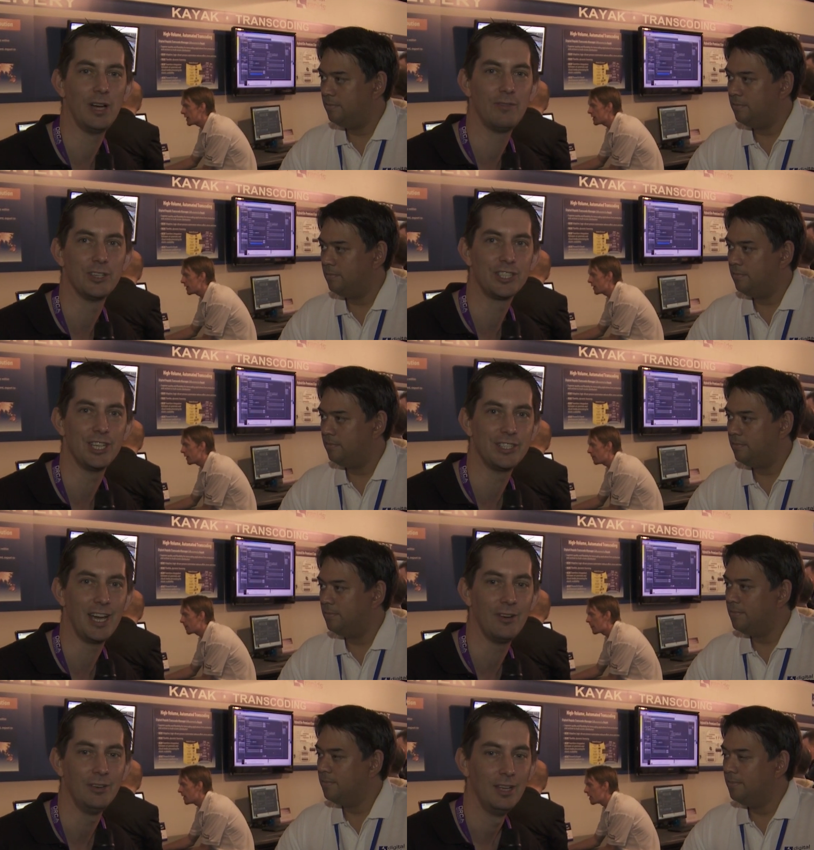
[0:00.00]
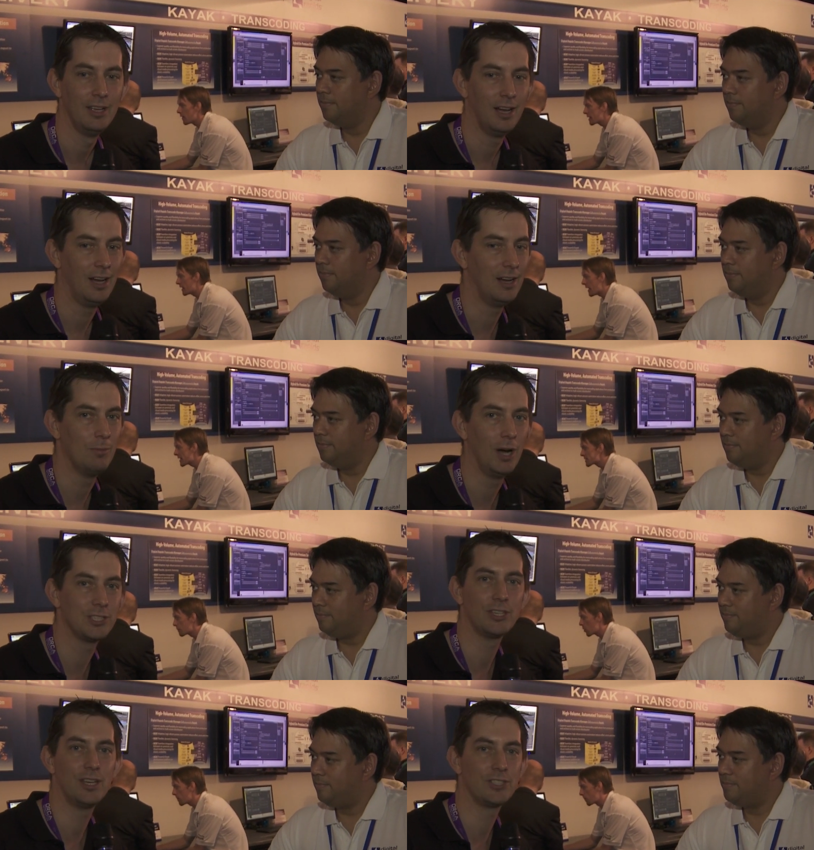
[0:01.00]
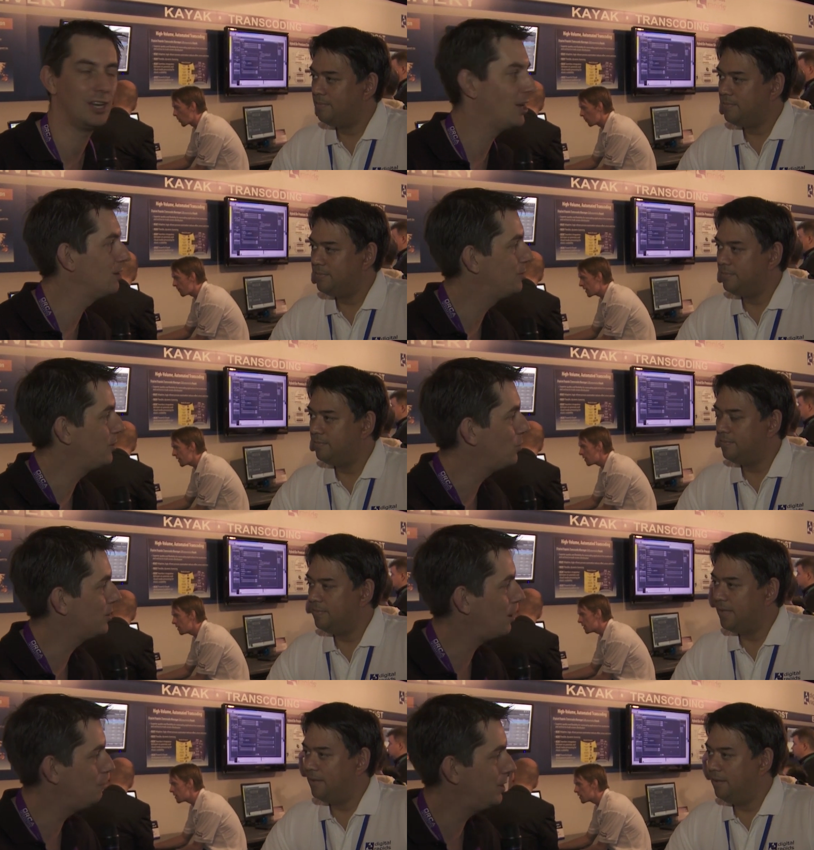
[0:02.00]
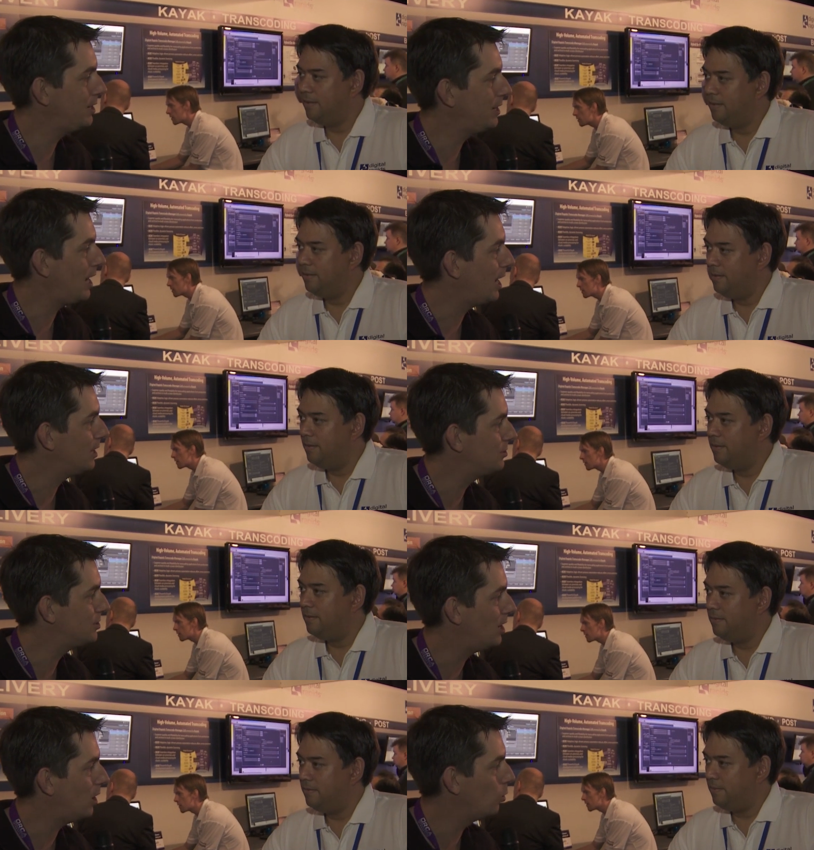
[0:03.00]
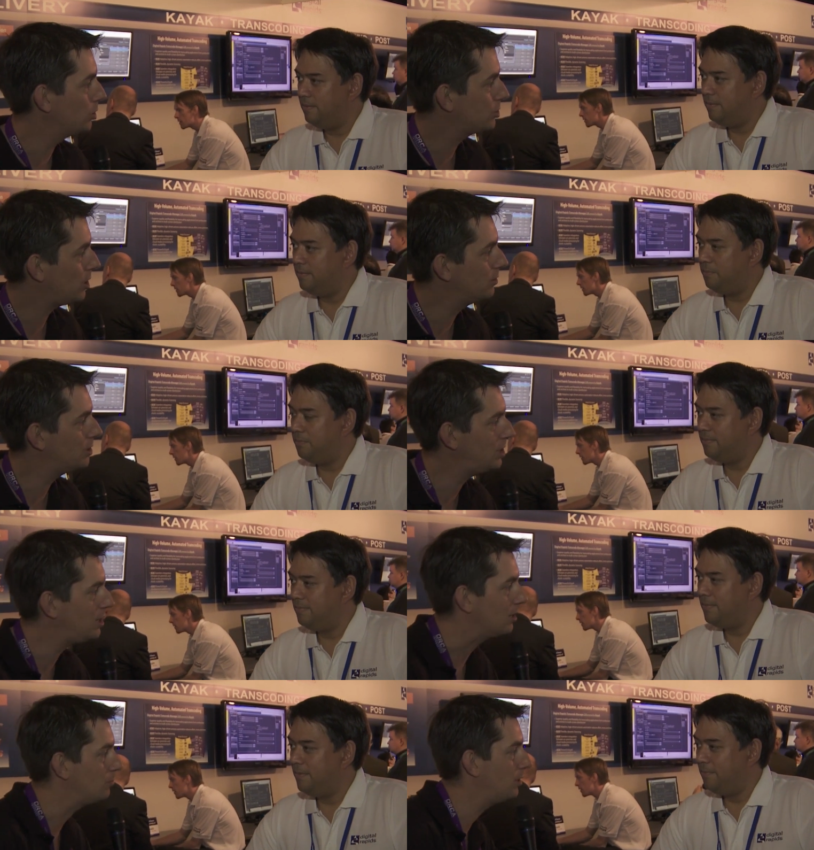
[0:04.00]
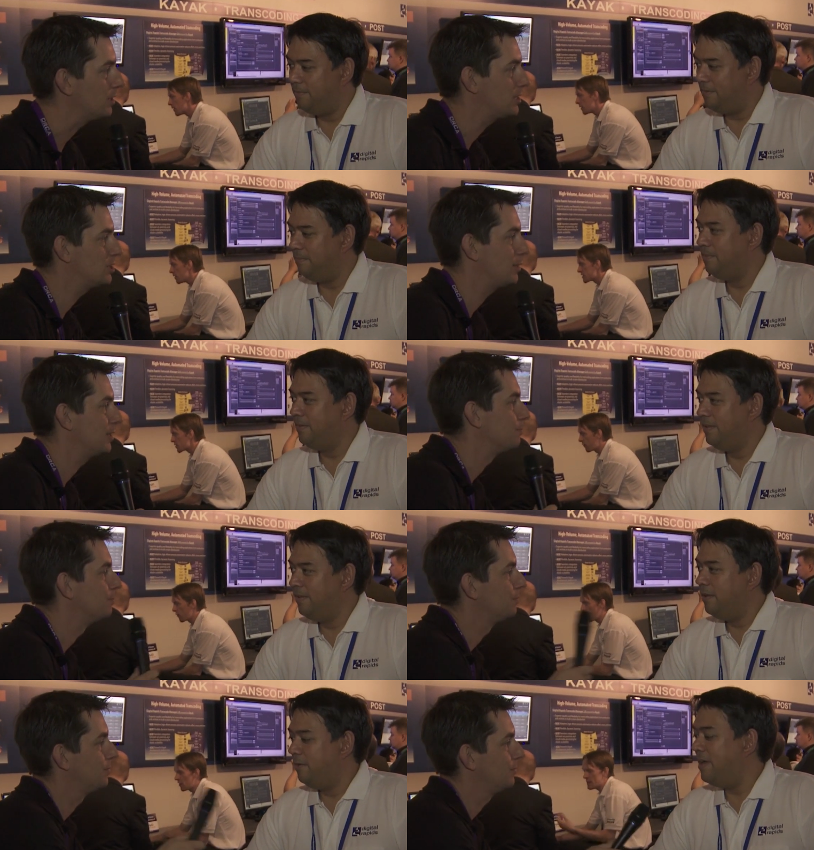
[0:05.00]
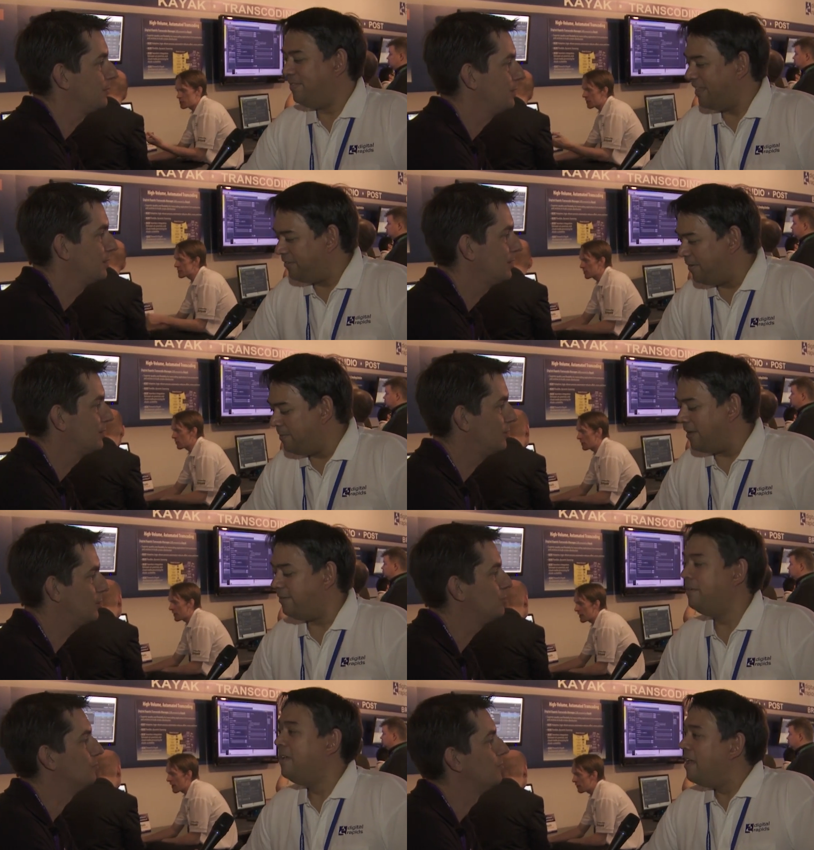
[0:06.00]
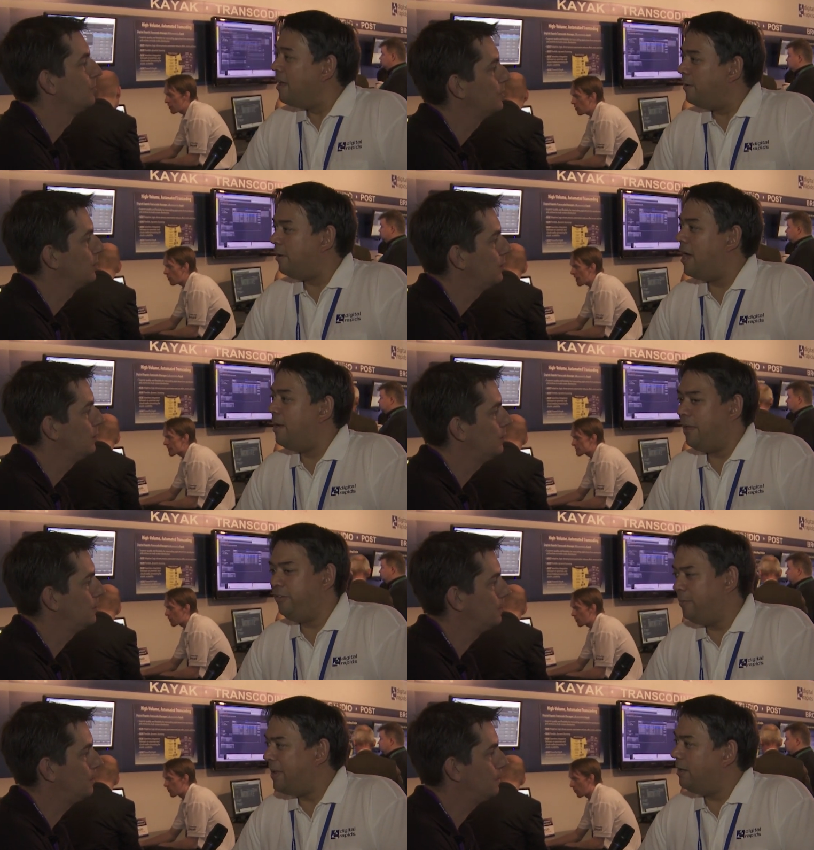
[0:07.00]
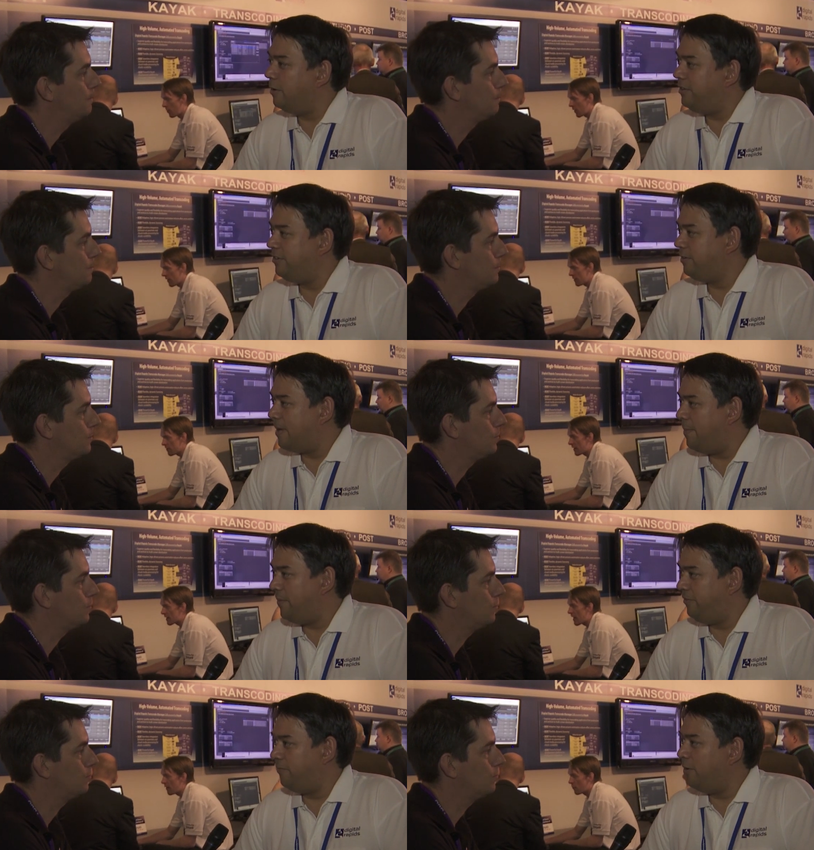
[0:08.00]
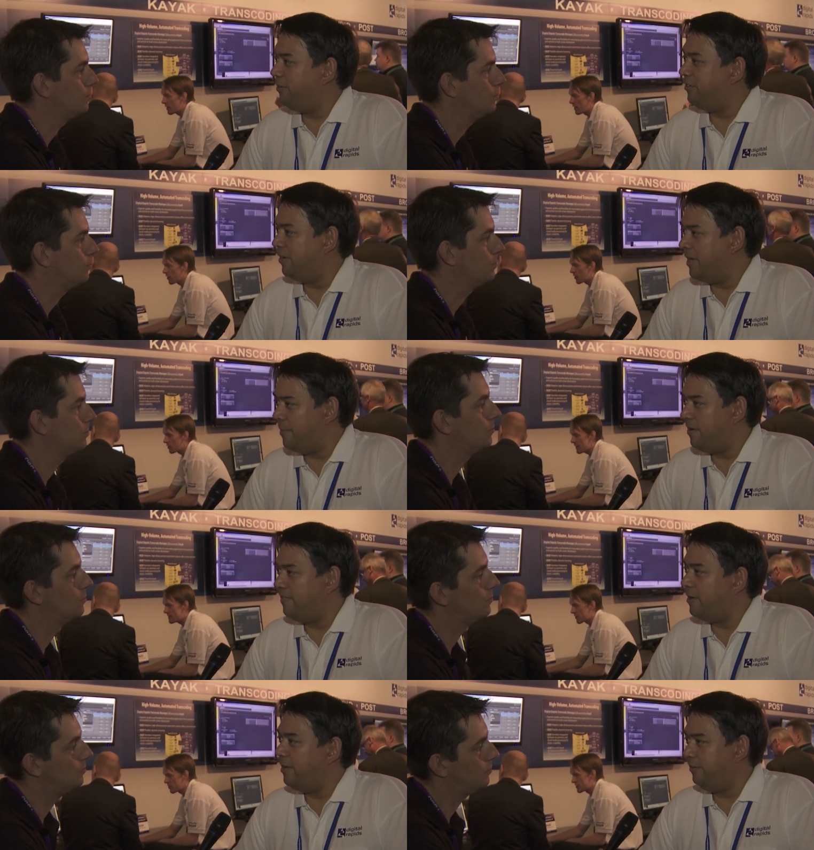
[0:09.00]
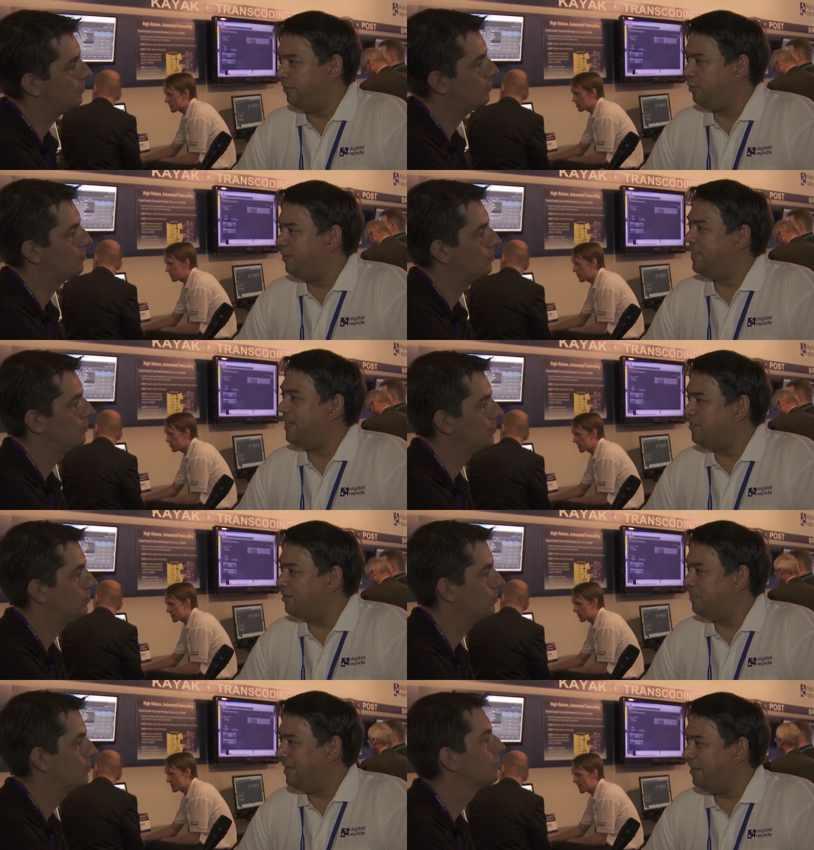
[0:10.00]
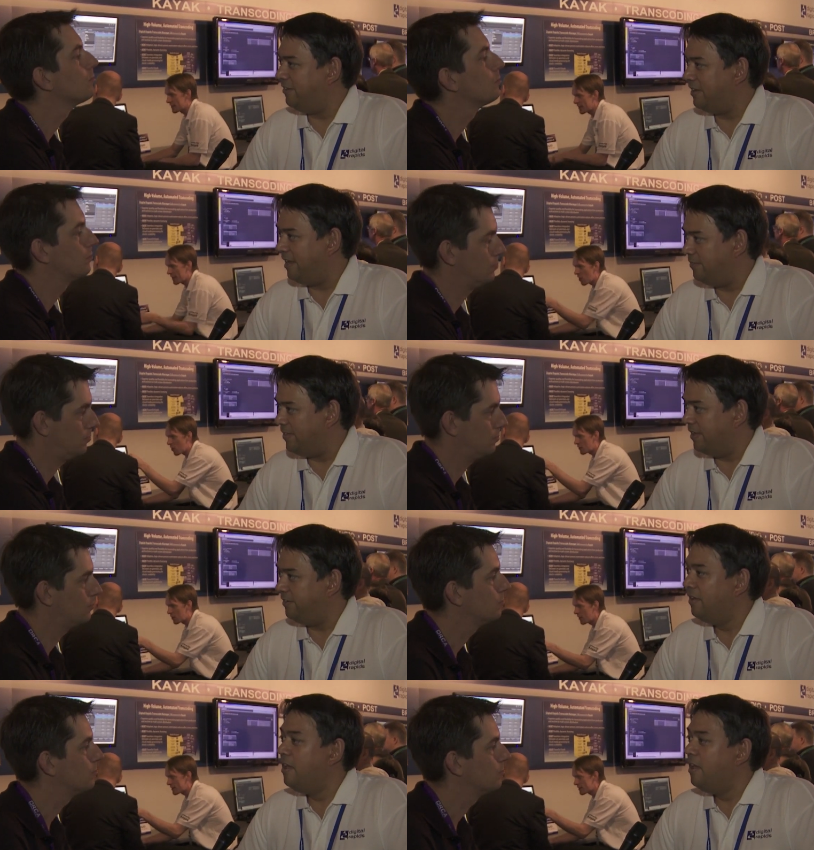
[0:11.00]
Speaker 1: we're having a sit down. Uh, Mike's going to give us a little overview of the company and, uh, and what you're showing this year. Mike, tell us about it.
Speaker 2: Great, thanks very much. Uh, as you may know, Digital Rapids focuses on a number of areas in sort of the digital media side of things,